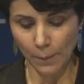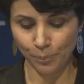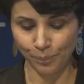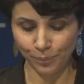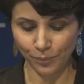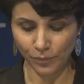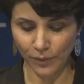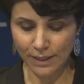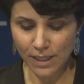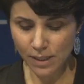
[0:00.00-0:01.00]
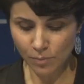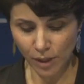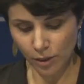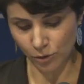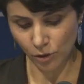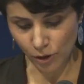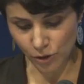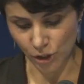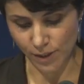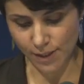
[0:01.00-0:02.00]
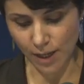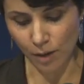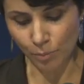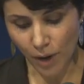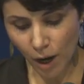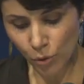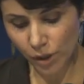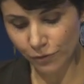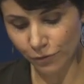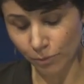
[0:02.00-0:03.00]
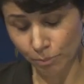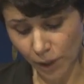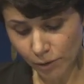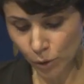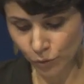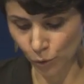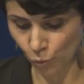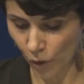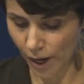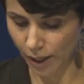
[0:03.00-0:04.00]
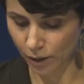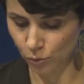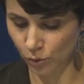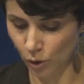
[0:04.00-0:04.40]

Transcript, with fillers: Mm, these methodologies are powerful powerful way to